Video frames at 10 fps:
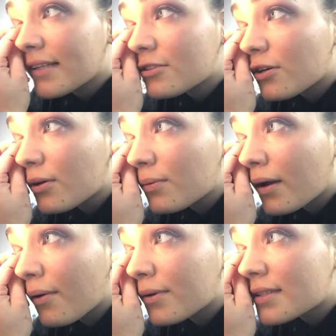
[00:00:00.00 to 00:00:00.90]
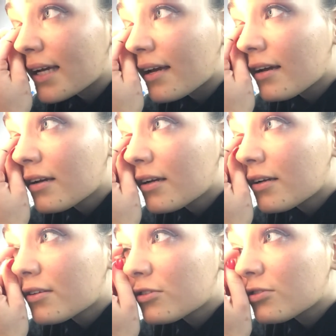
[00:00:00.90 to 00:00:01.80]
so you know it's like
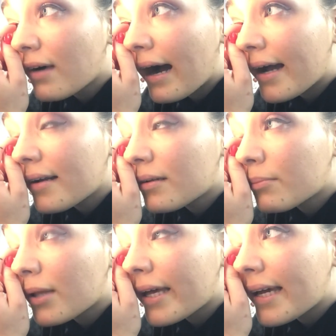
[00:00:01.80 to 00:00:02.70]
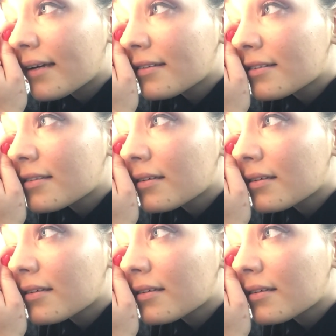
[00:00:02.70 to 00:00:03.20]
dried in place.